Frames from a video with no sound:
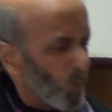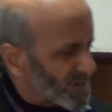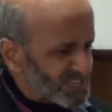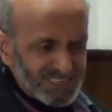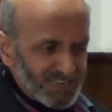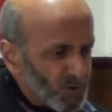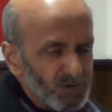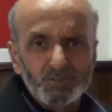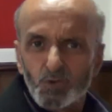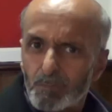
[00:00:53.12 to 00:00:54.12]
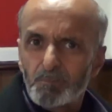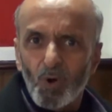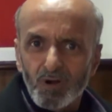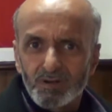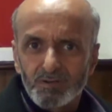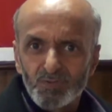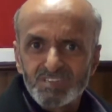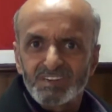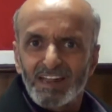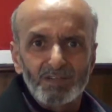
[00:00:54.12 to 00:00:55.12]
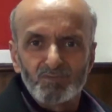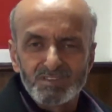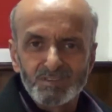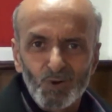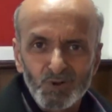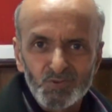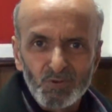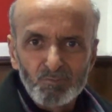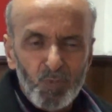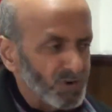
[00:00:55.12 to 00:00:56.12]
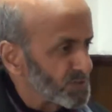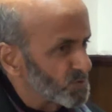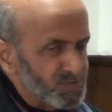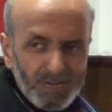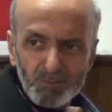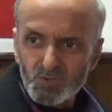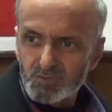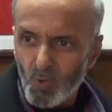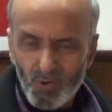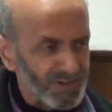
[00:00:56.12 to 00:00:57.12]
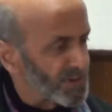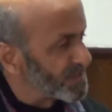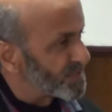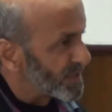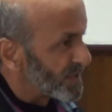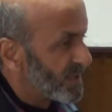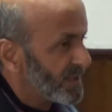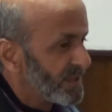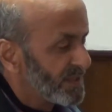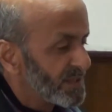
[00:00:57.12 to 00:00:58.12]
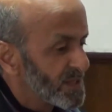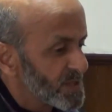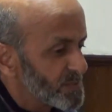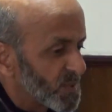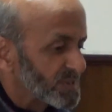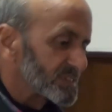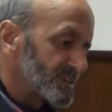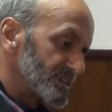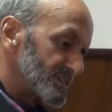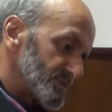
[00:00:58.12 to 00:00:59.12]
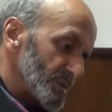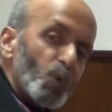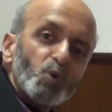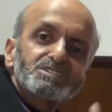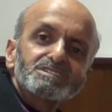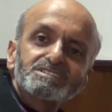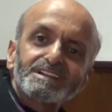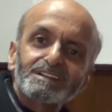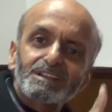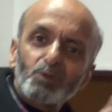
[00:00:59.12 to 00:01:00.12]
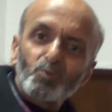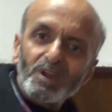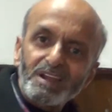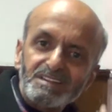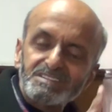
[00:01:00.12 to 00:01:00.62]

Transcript: words are not so important, which language is not so important. There were some who spoke in Hindi. But the emotions get conveyed,